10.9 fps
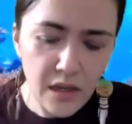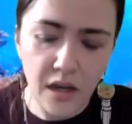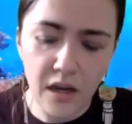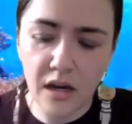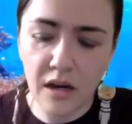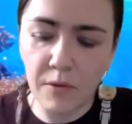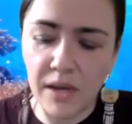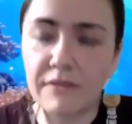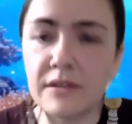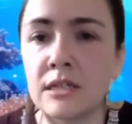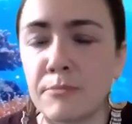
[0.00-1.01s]
Uh, we
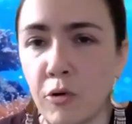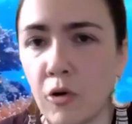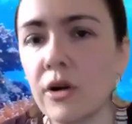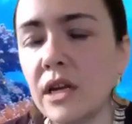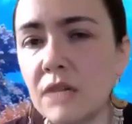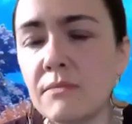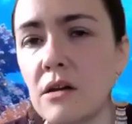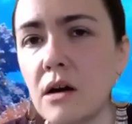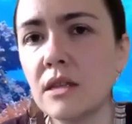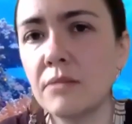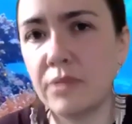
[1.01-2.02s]
have a support email
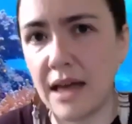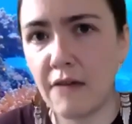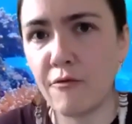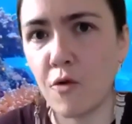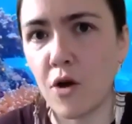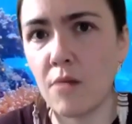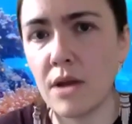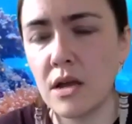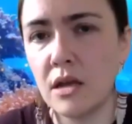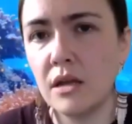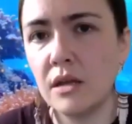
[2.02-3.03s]
on the platform,
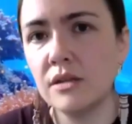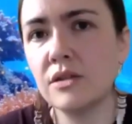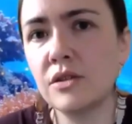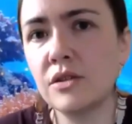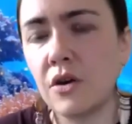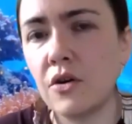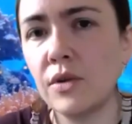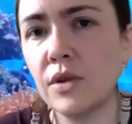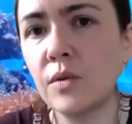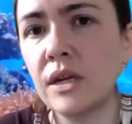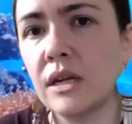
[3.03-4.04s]
so
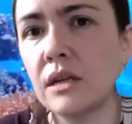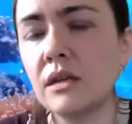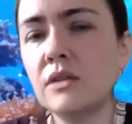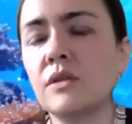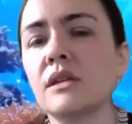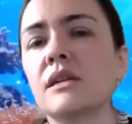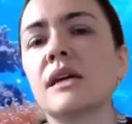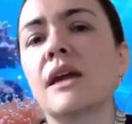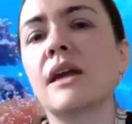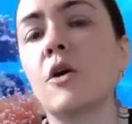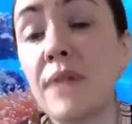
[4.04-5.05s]
you can you can get
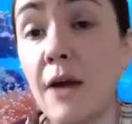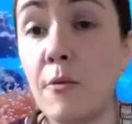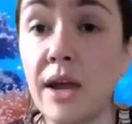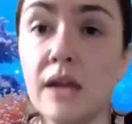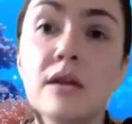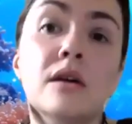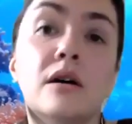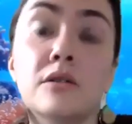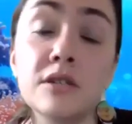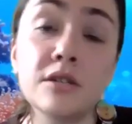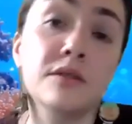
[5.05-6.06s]
help that way.
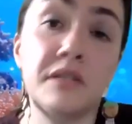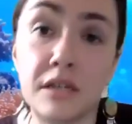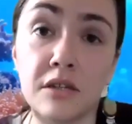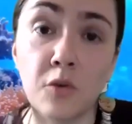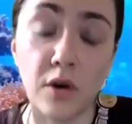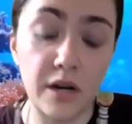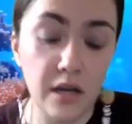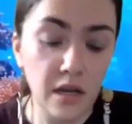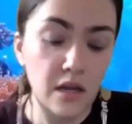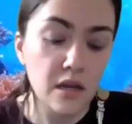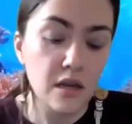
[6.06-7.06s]
Also the Discord.
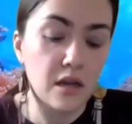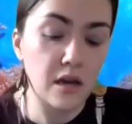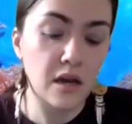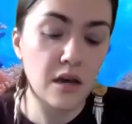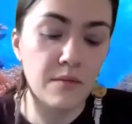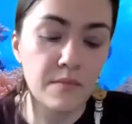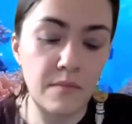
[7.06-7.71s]
Um,